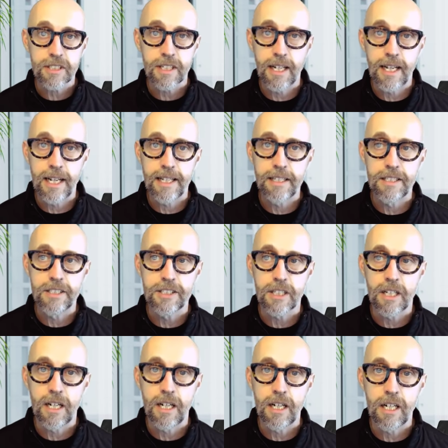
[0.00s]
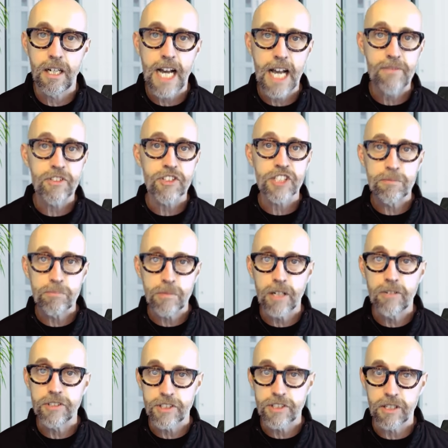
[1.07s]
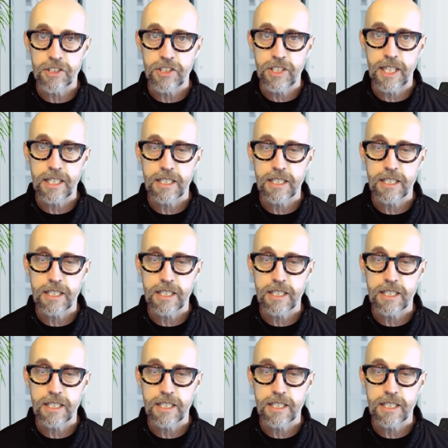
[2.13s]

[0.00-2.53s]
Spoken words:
and I haven't seen my results yet.